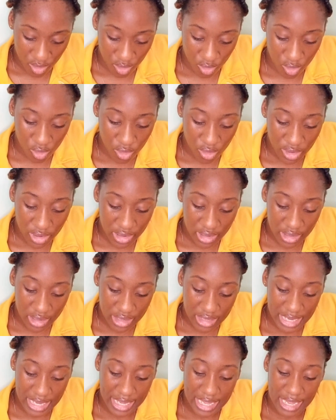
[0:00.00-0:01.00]
Or
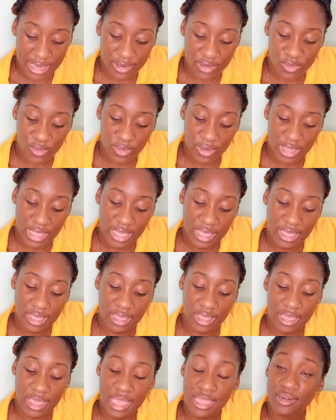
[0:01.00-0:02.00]
they can do
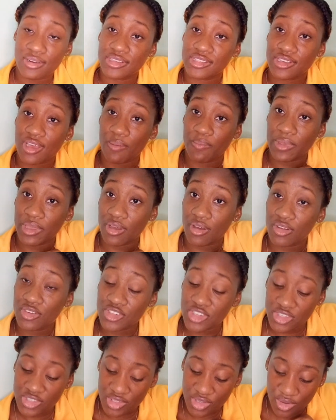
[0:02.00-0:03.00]
a endoscopic
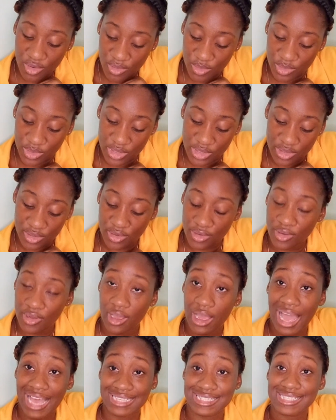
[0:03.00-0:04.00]
ultrasound,
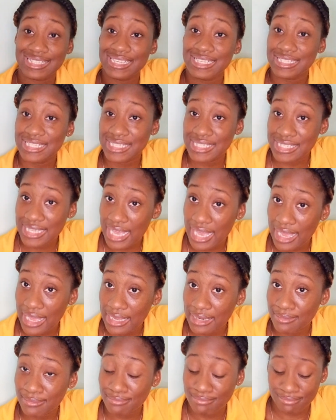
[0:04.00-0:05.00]
a CT
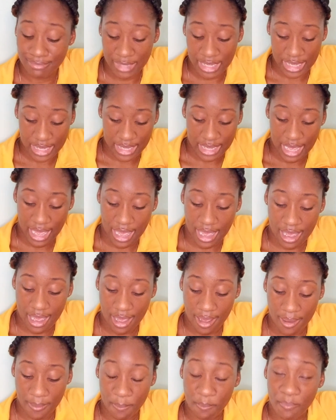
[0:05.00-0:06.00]
scan,
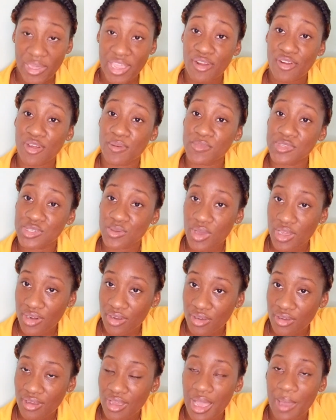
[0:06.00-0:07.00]
a barium
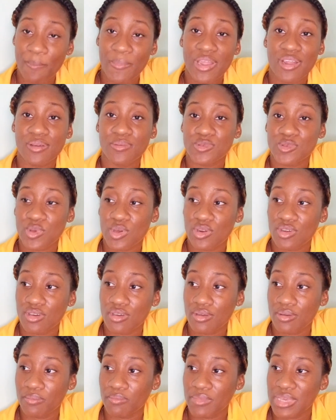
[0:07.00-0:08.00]
swallow. A barium swallow
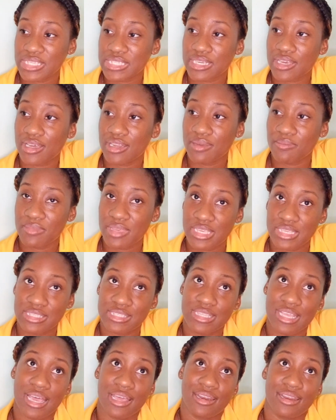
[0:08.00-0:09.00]
basically means
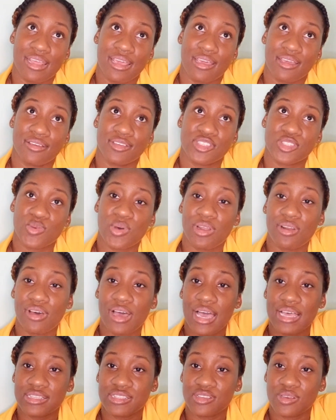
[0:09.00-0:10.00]
that they swallow
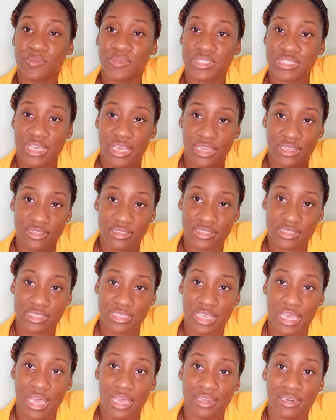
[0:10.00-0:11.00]
a substance
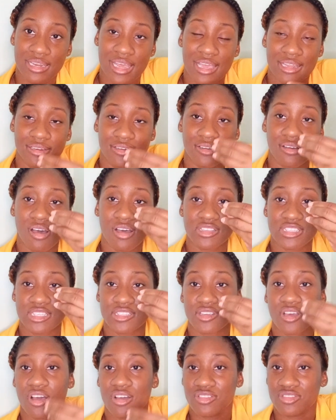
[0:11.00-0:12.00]
that causes
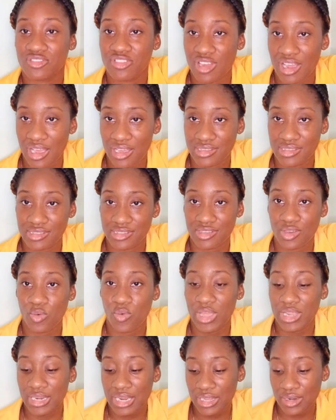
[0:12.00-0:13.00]
contrast. So
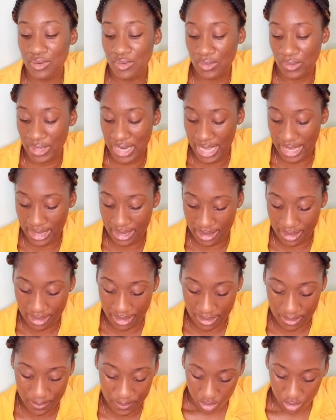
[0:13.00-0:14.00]
when they do like
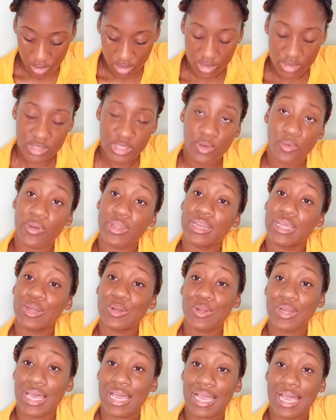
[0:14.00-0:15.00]

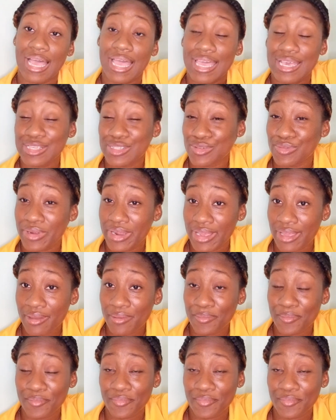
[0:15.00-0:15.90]
an X-ray,